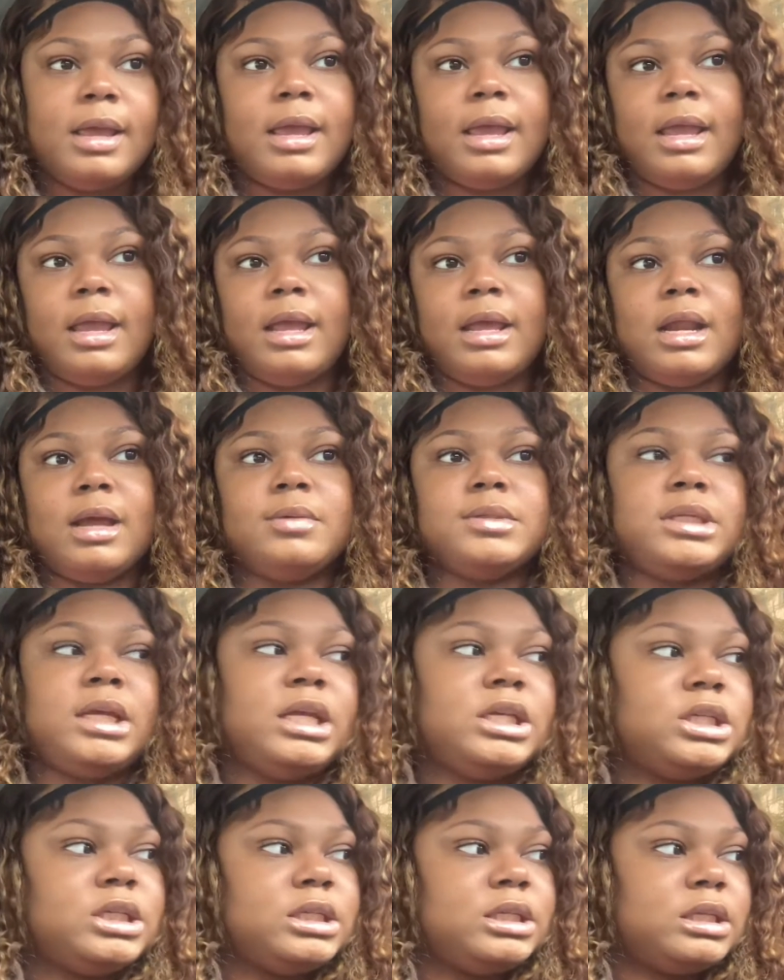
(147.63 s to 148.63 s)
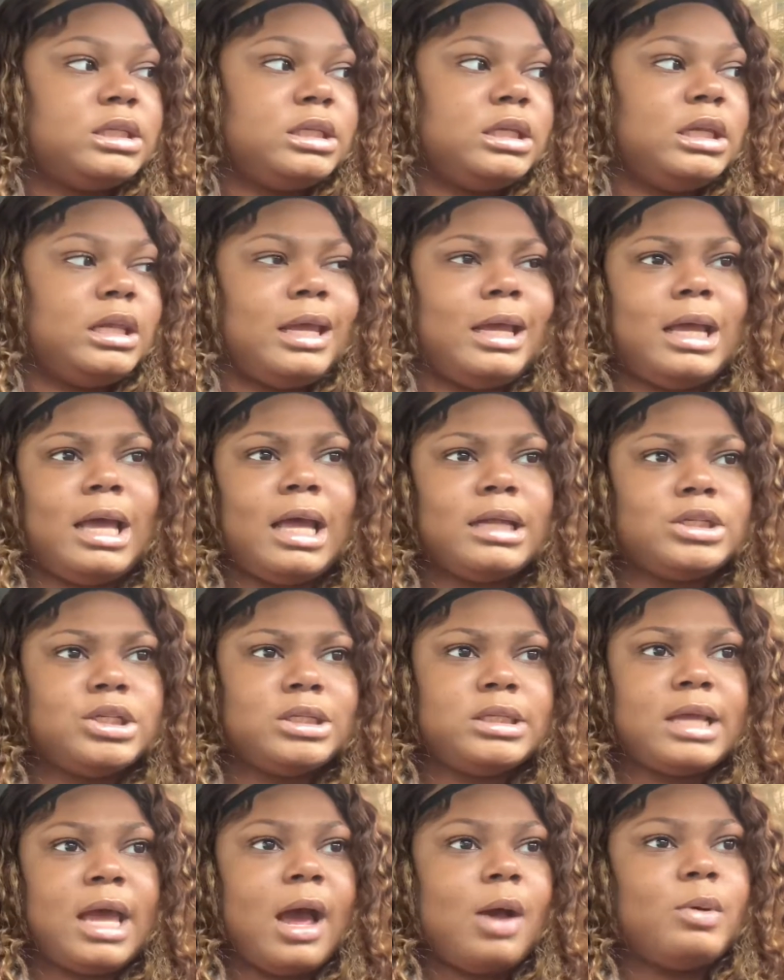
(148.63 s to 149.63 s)
And I was anxious to see like
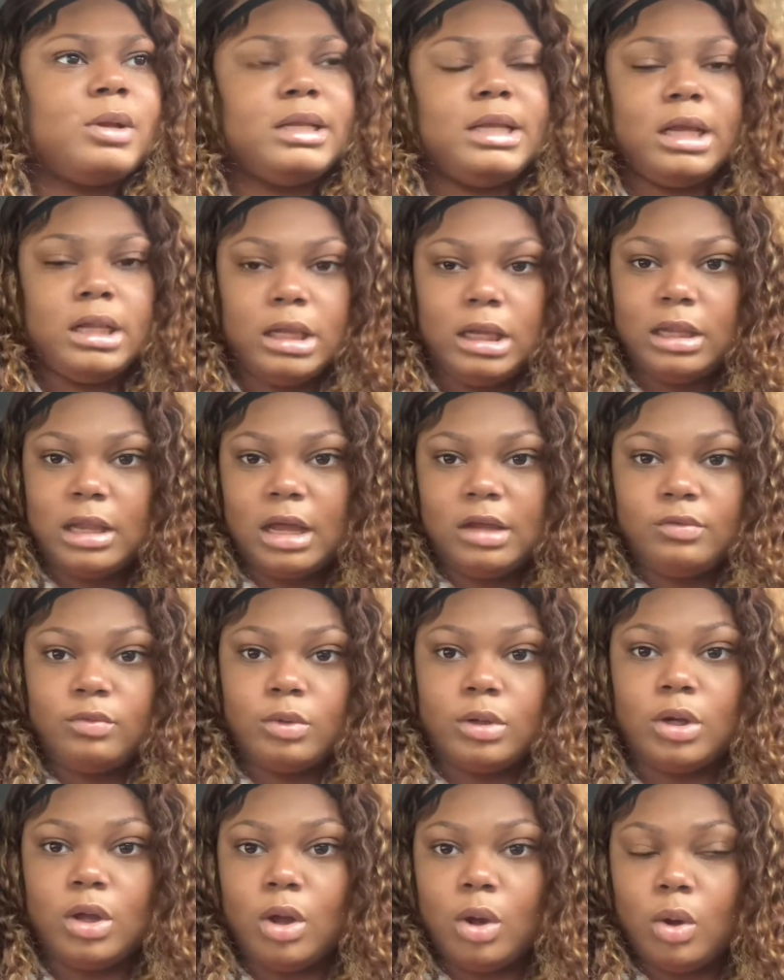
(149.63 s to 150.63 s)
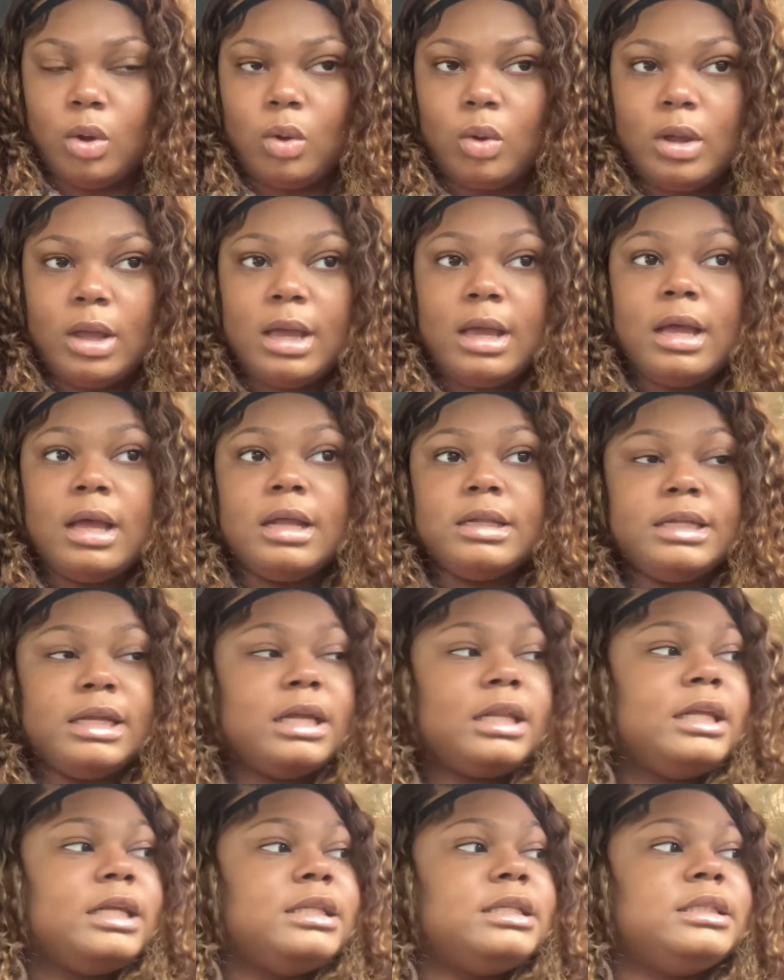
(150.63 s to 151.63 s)
just how a daily life would go, a
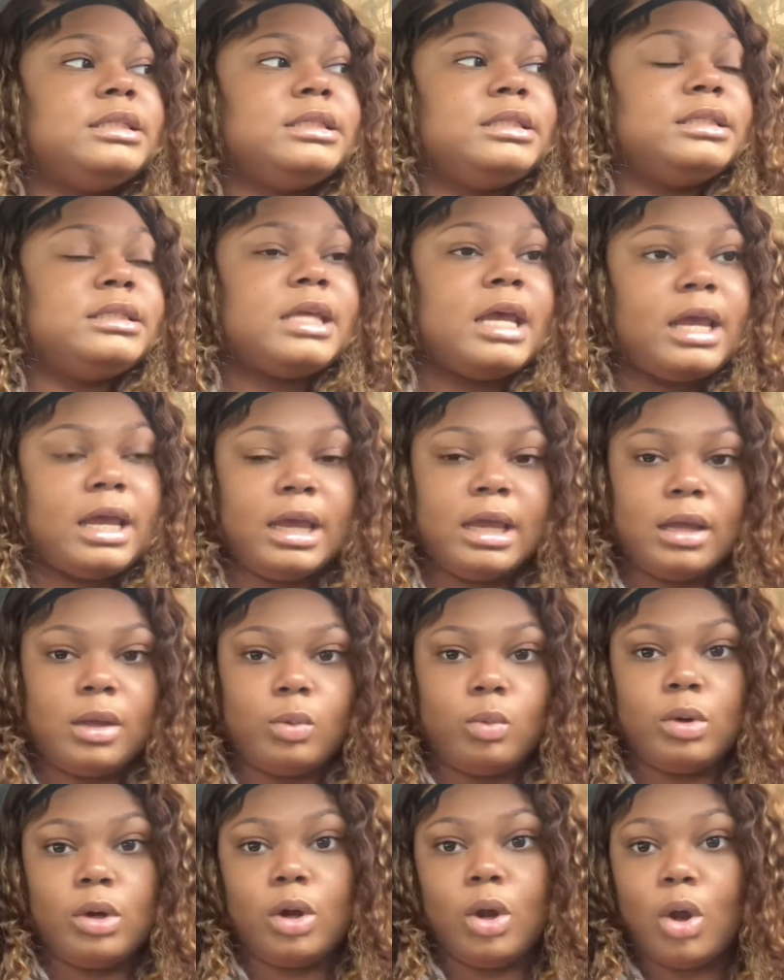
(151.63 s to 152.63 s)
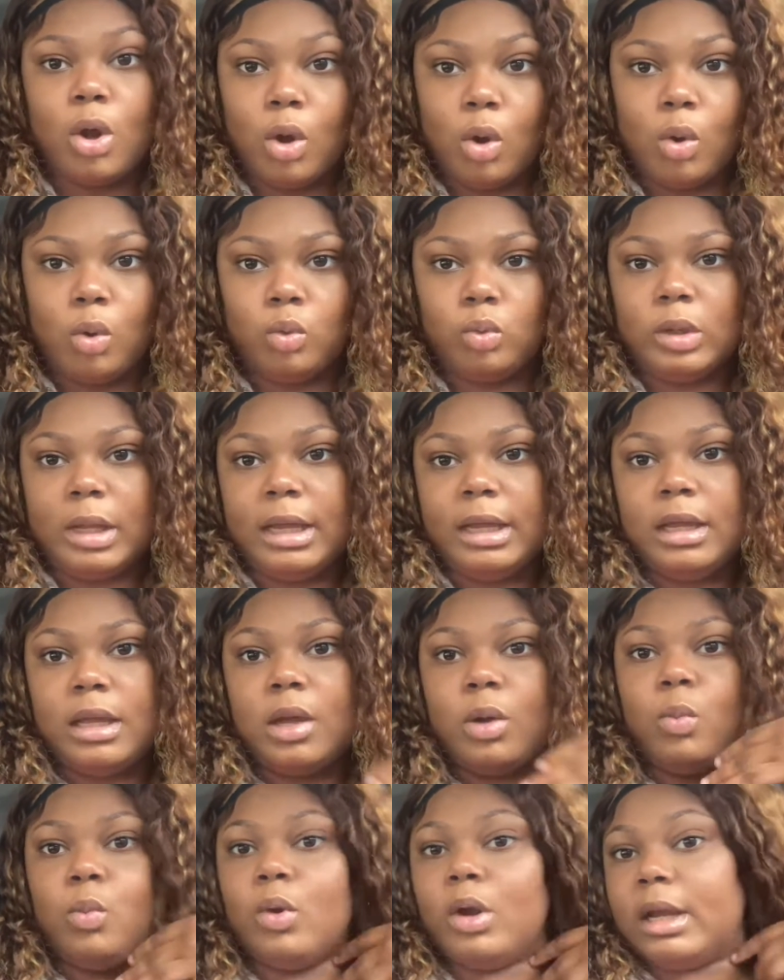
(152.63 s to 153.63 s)
daily day would go, like
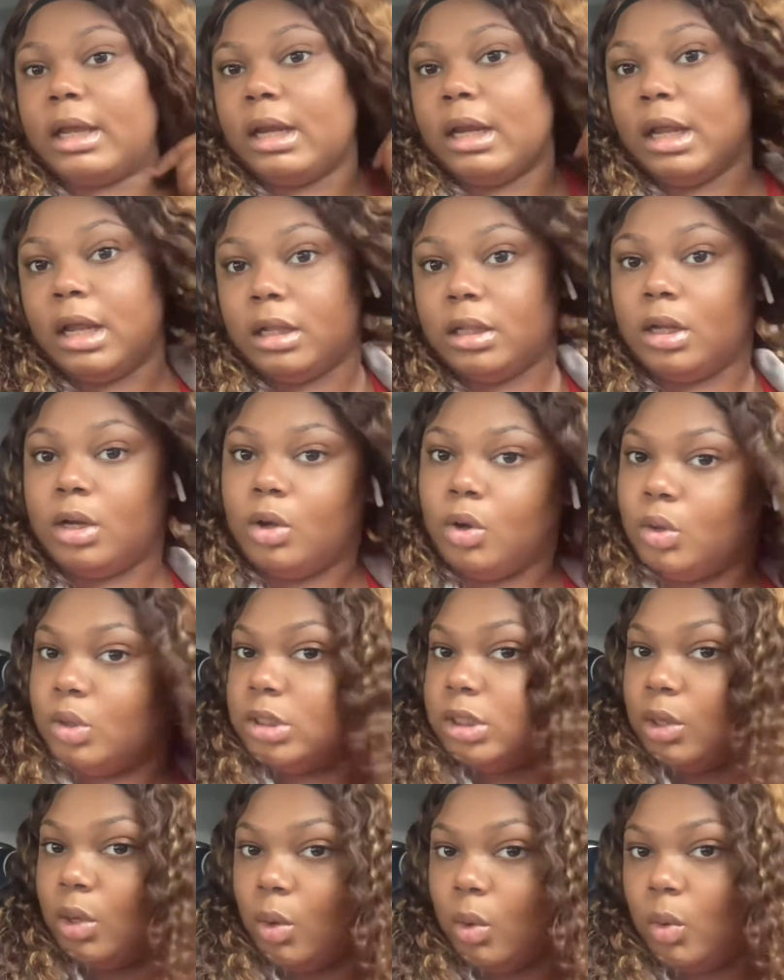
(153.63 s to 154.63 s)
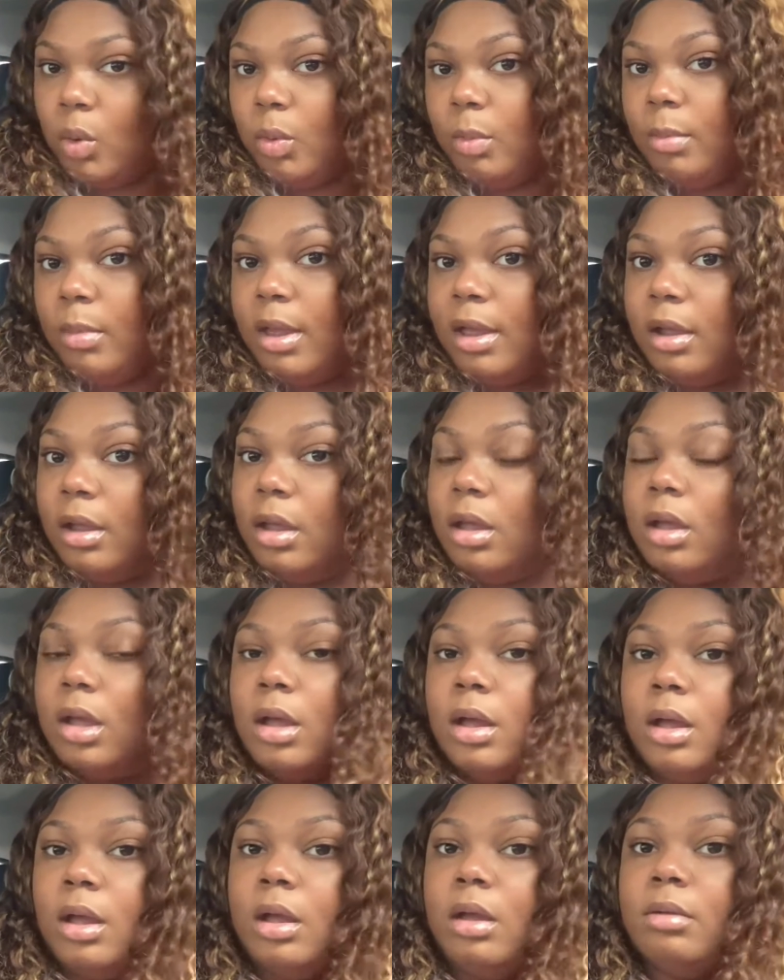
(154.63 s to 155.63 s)
working in the nursing home
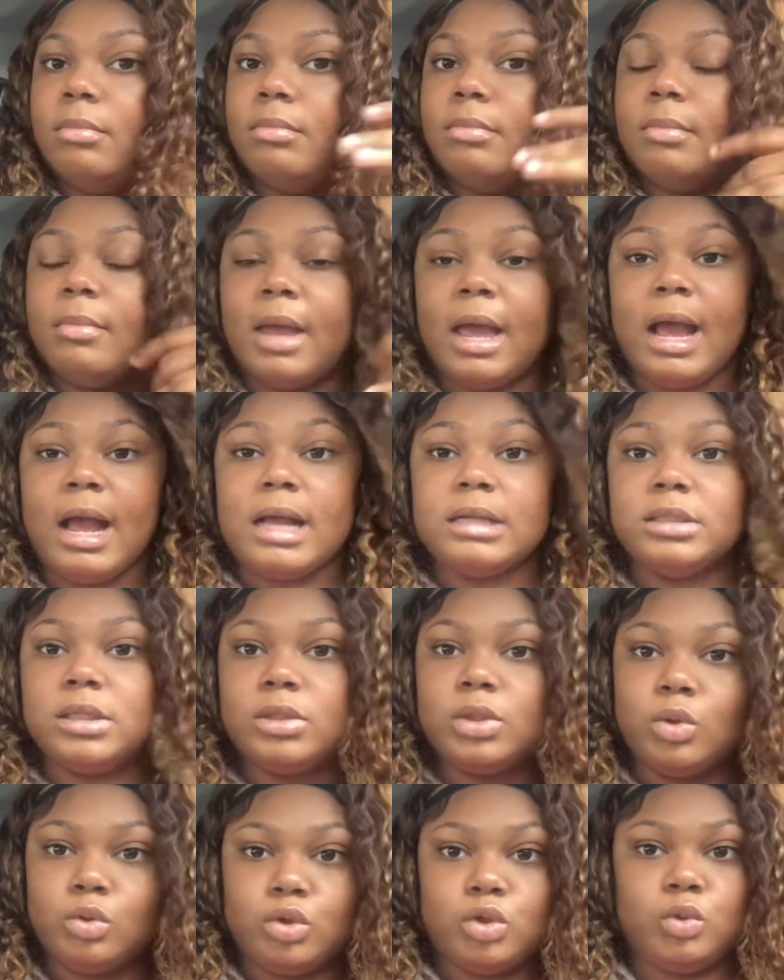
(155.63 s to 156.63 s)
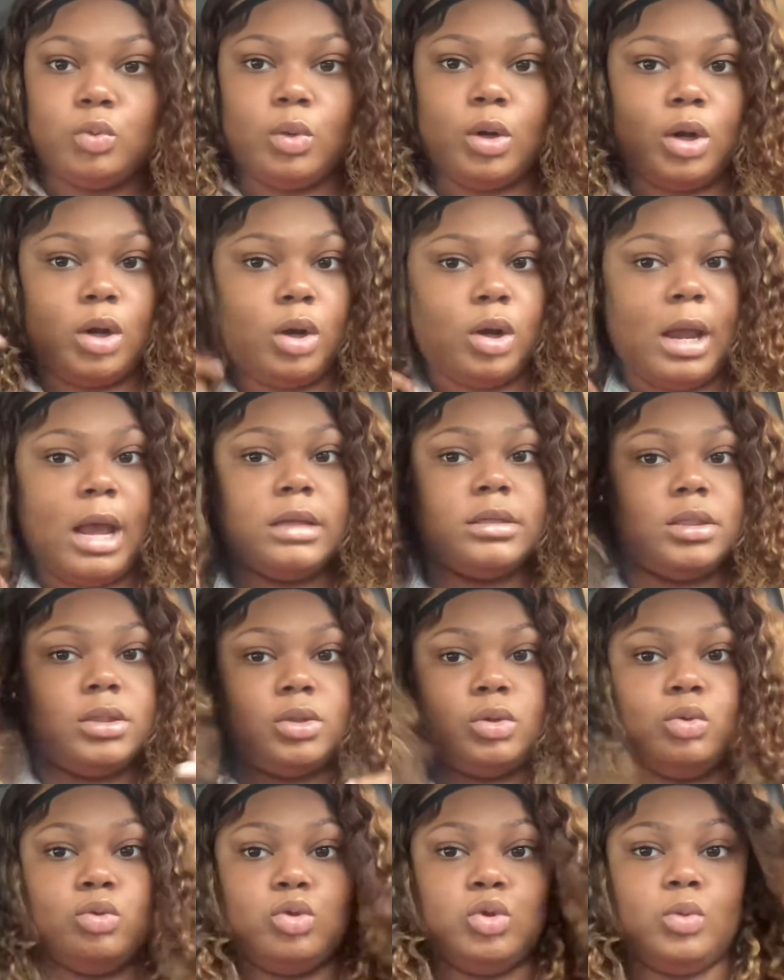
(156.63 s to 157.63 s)
as a social worker, as a
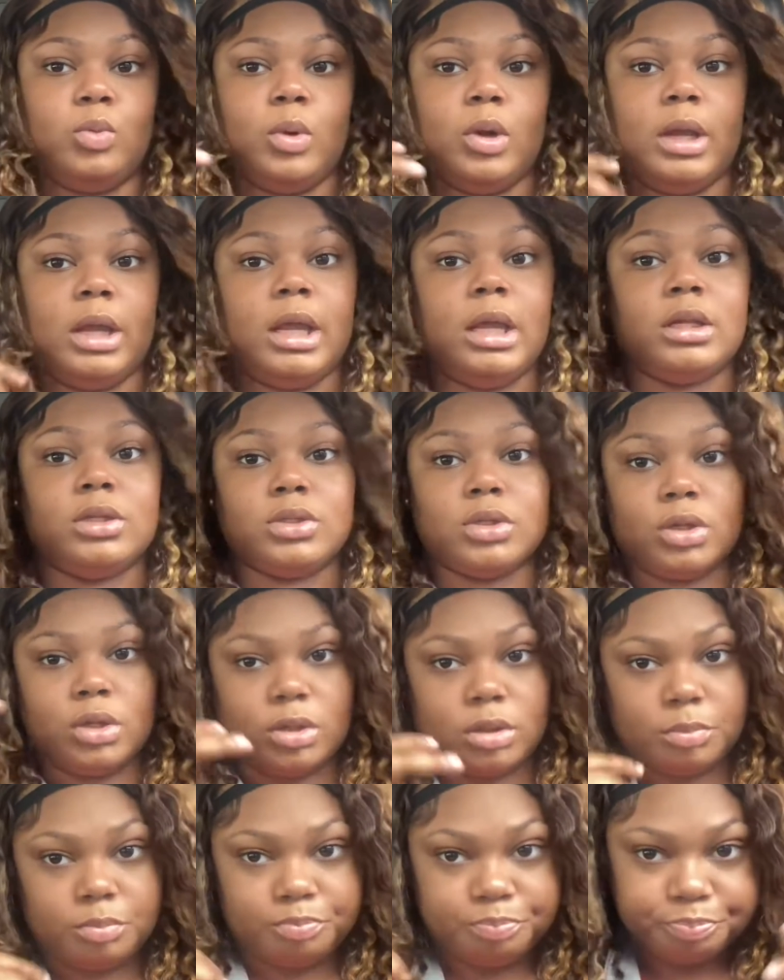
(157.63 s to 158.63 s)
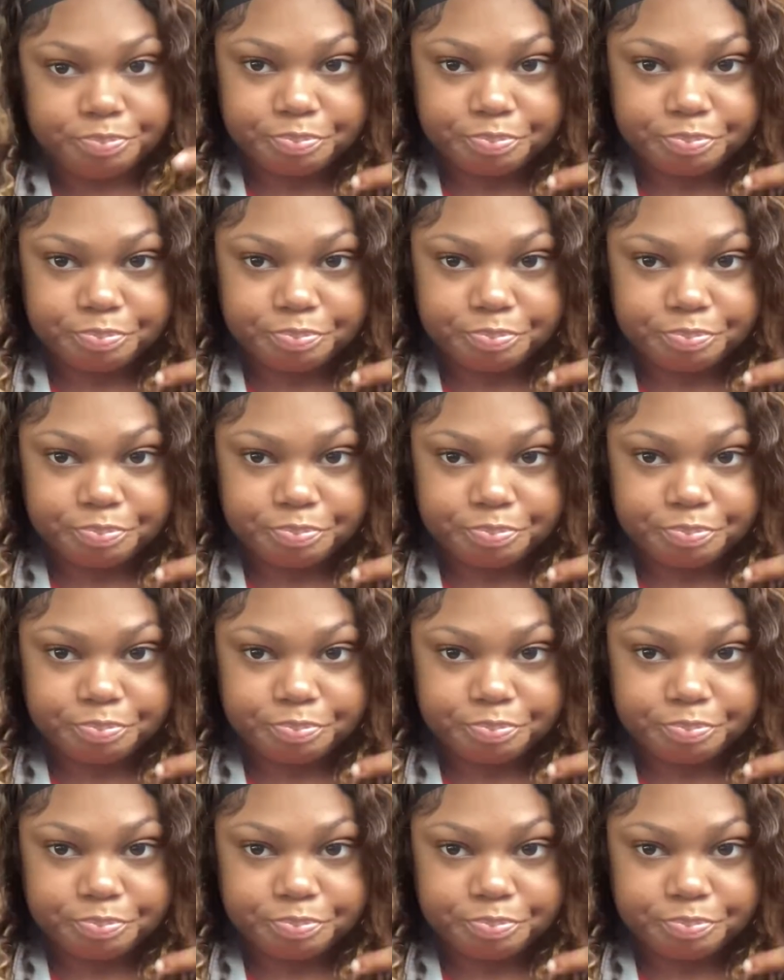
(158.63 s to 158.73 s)
social work intern.